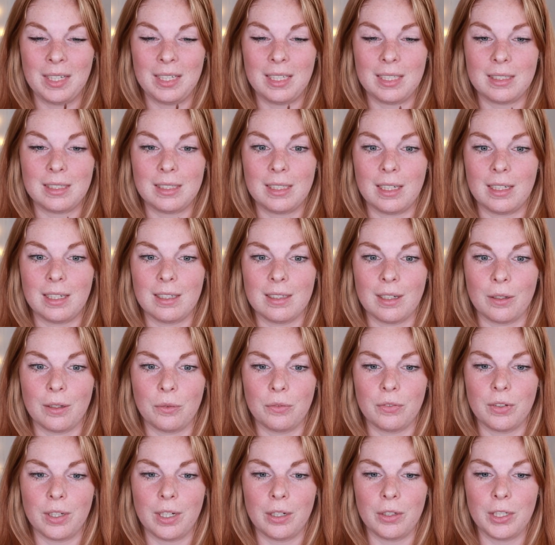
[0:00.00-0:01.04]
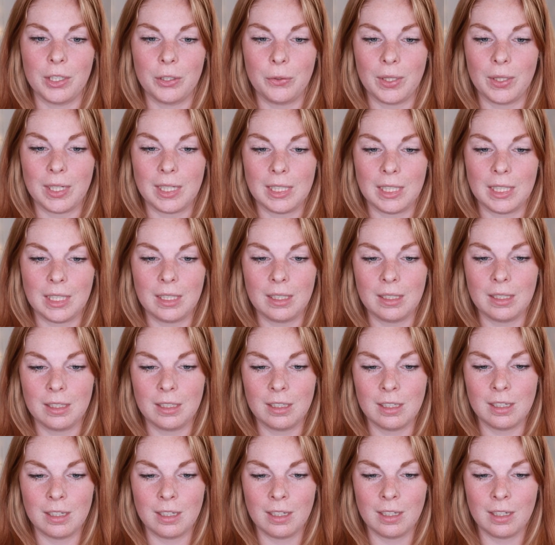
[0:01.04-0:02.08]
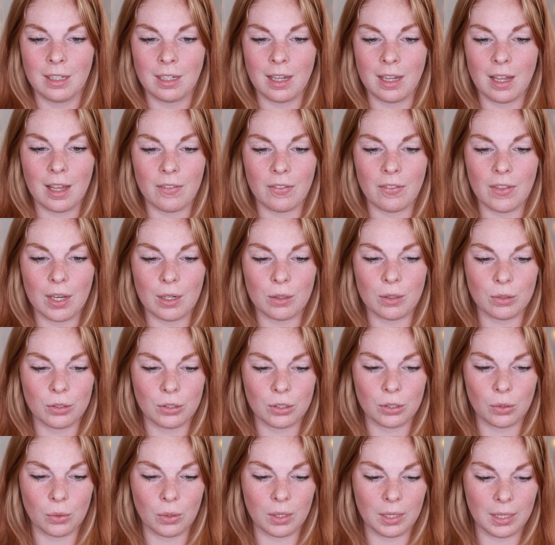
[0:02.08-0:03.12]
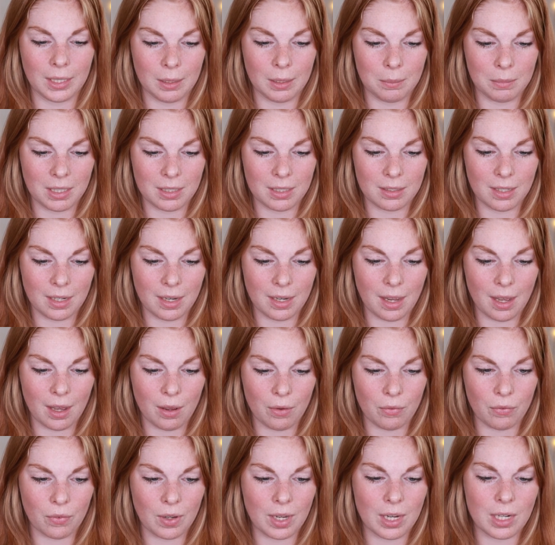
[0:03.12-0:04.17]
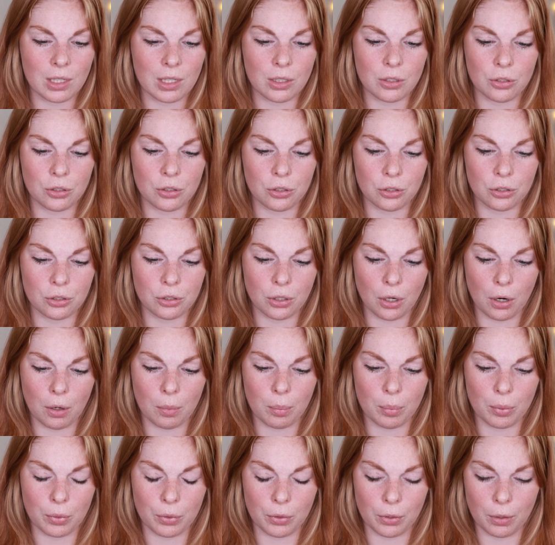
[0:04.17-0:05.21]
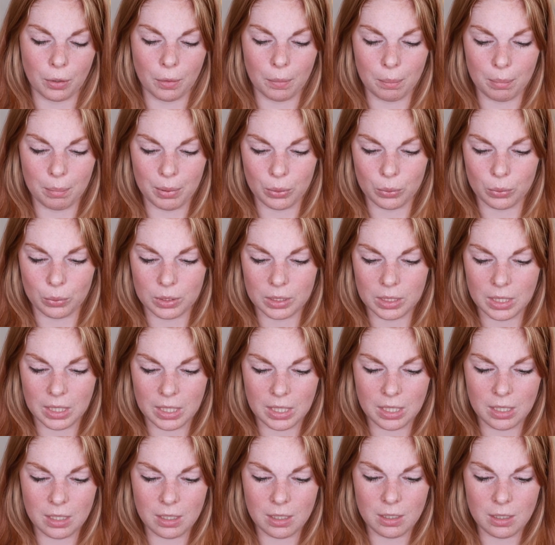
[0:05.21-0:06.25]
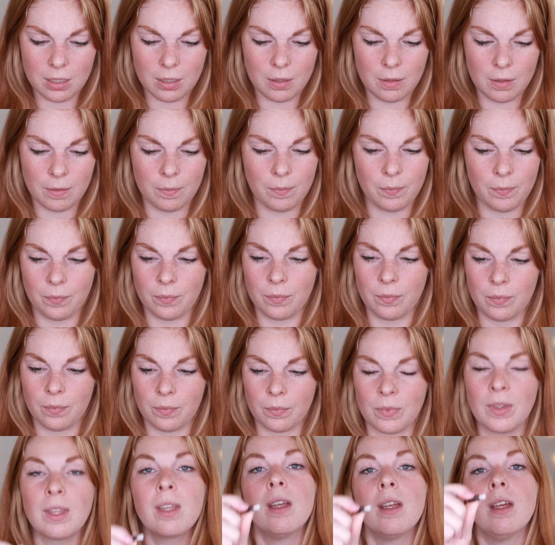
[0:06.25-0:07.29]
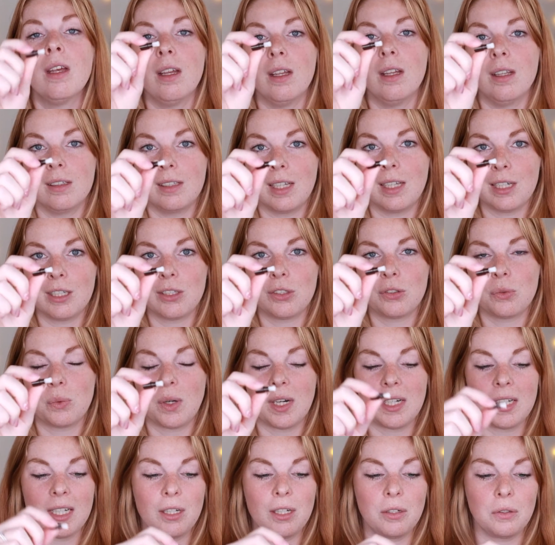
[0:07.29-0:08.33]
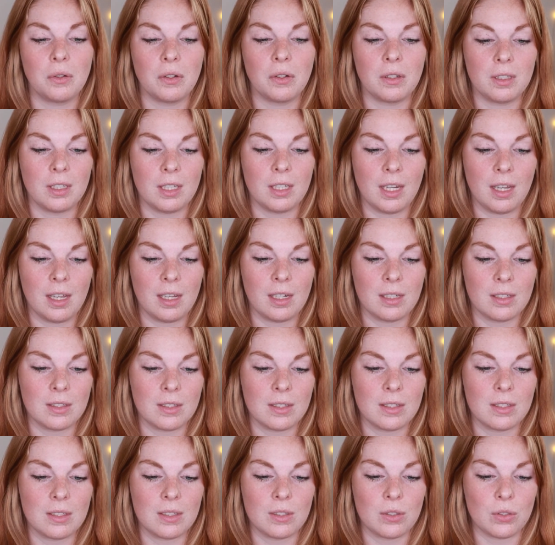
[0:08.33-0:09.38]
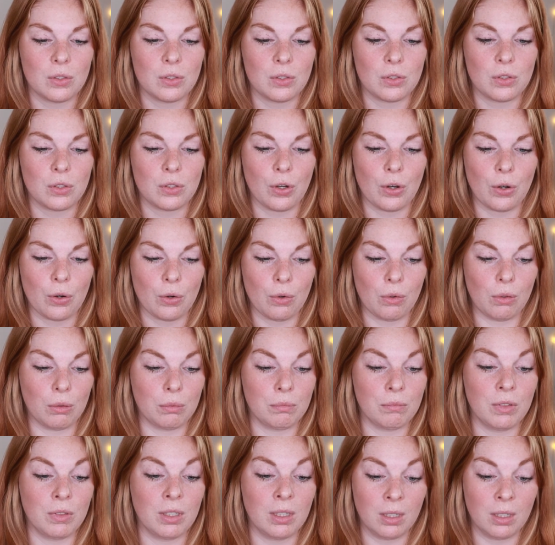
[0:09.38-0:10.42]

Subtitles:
Let's get it down very quickly. And they also claim that they have a sharpener built in. That is right here on the end. So,